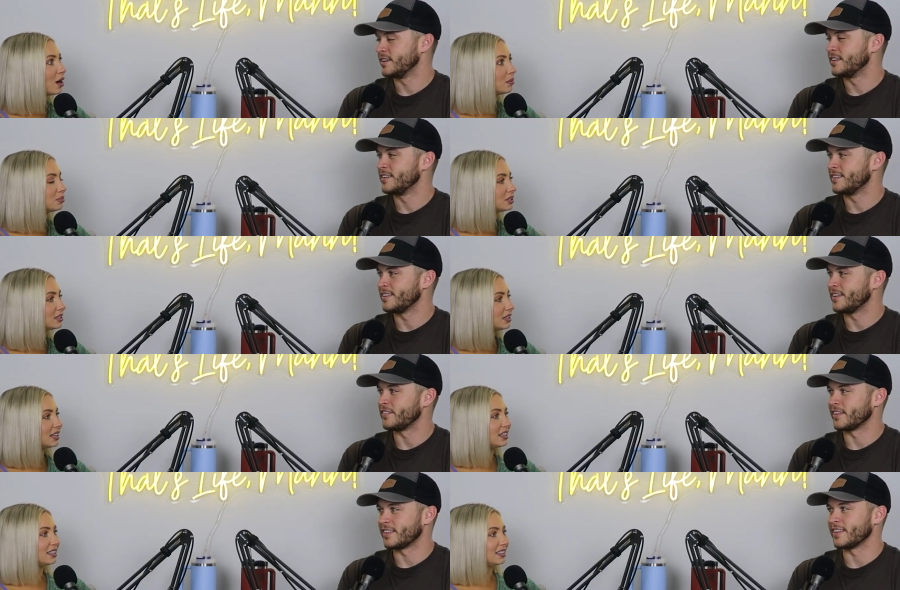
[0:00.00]
Speaker 1: humps.
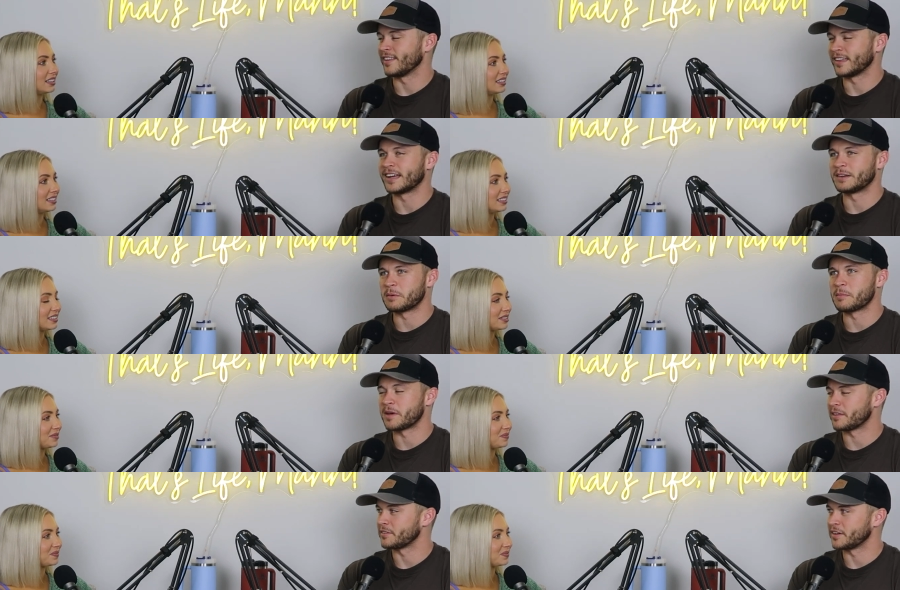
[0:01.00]
Speaker 2: If I, th- I think I did my
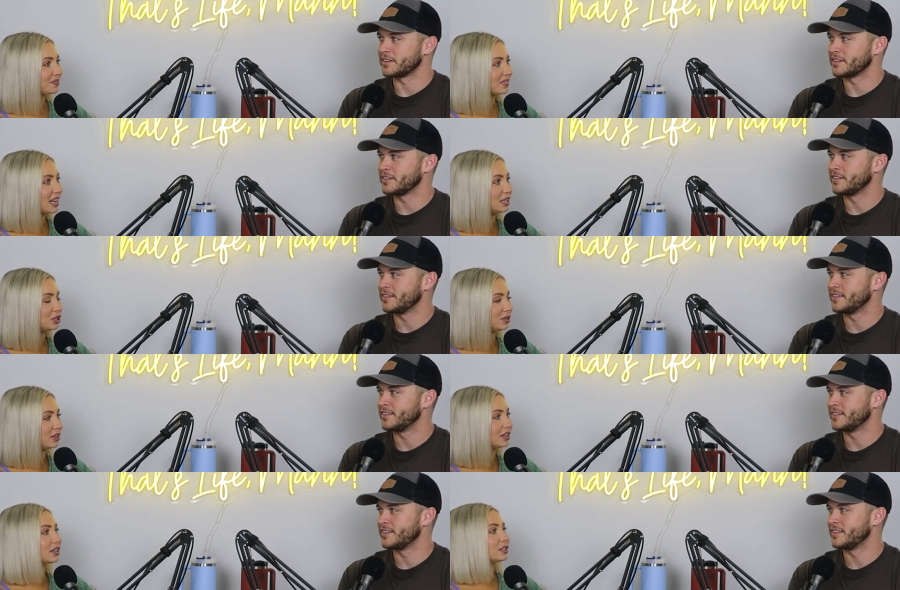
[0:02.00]
math right,
Speaker 1: it
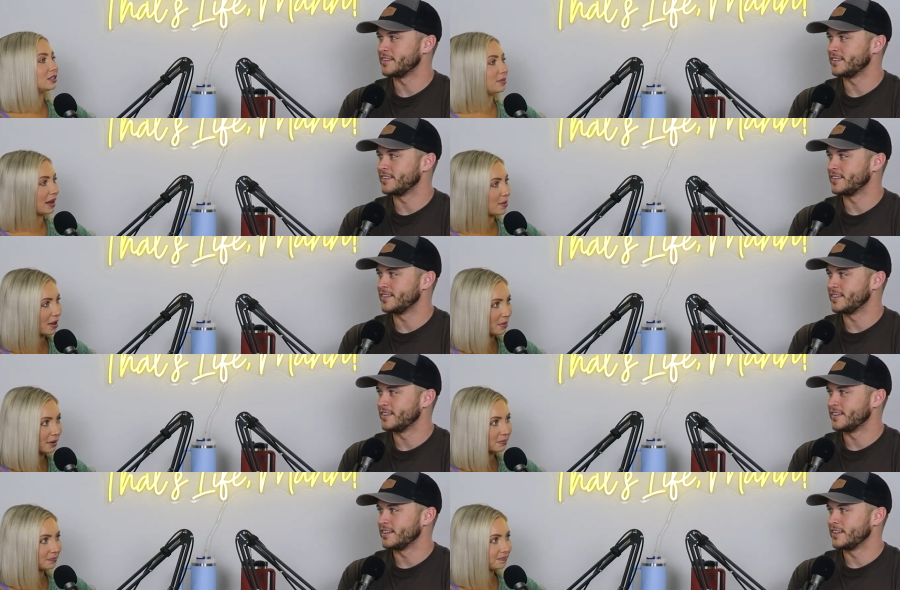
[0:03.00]
took to make a
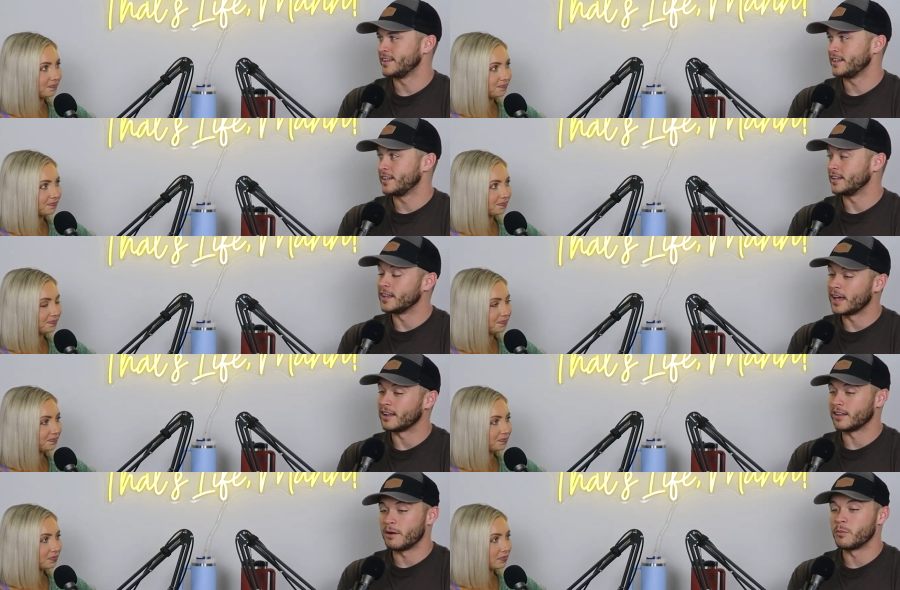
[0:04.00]
baby.
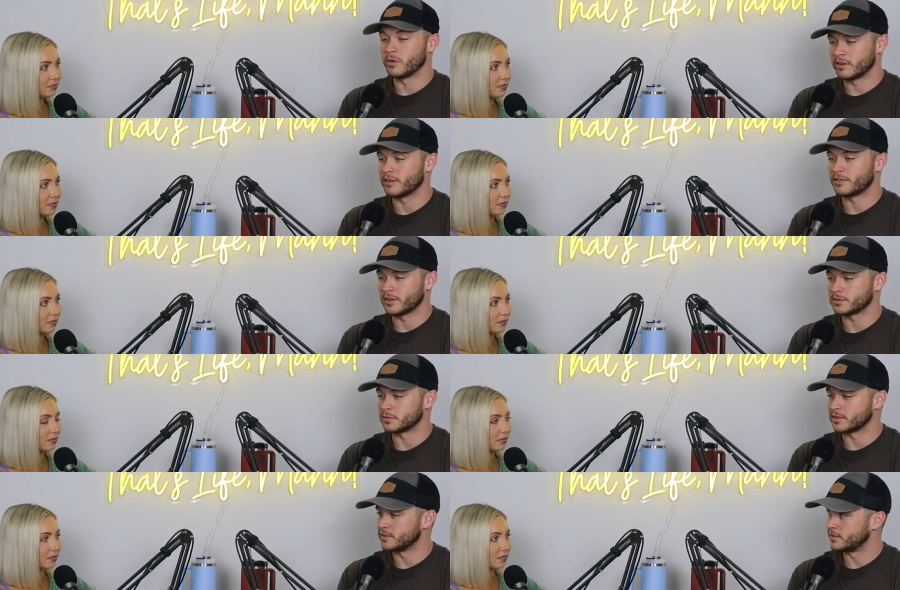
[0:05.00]
Speaker 2: Yeah, a lot more than the first
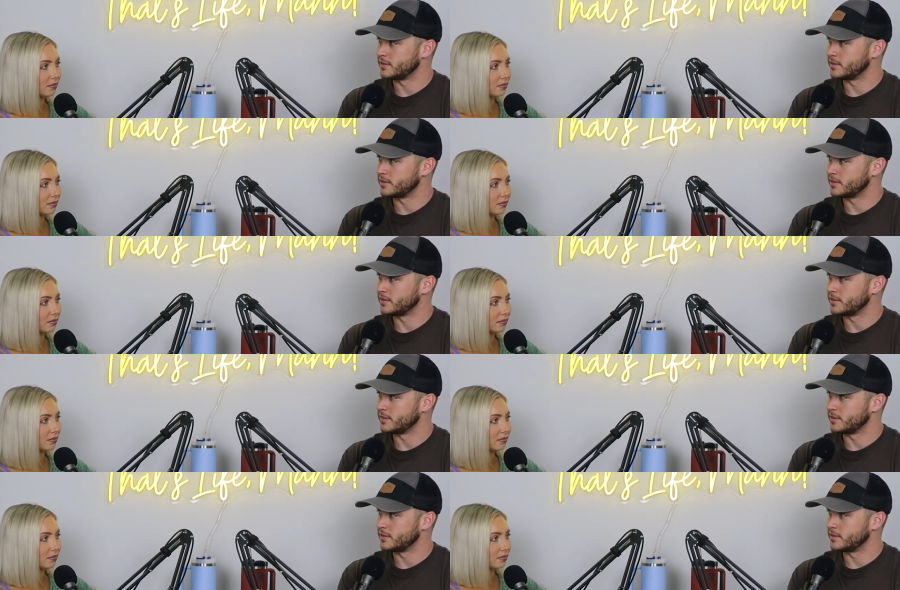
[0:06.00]
one.